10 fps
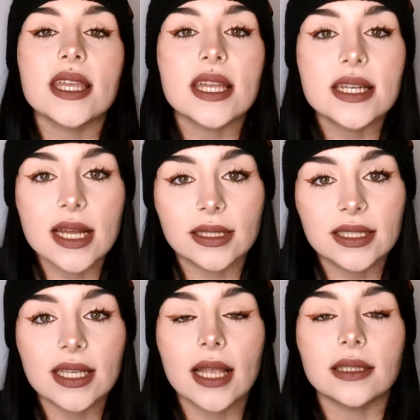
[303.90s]
he
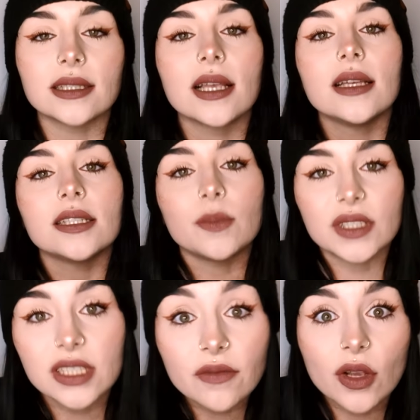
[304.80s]
enunciates
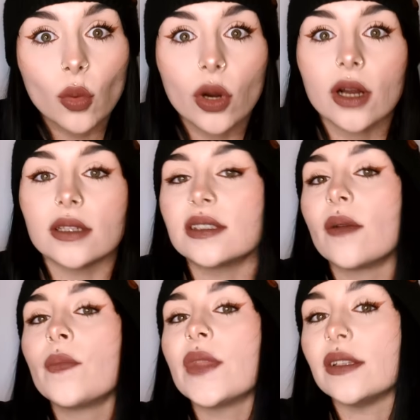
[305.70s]
specific words
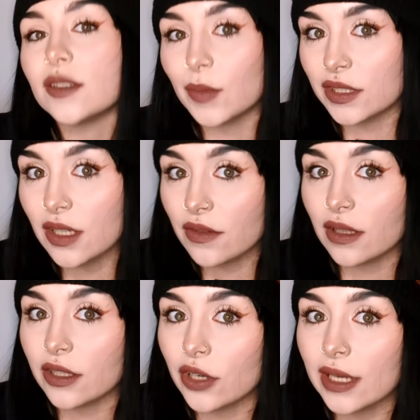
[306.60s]
and
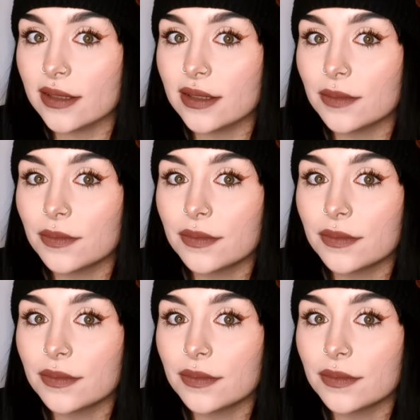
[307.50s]
specific lyrics.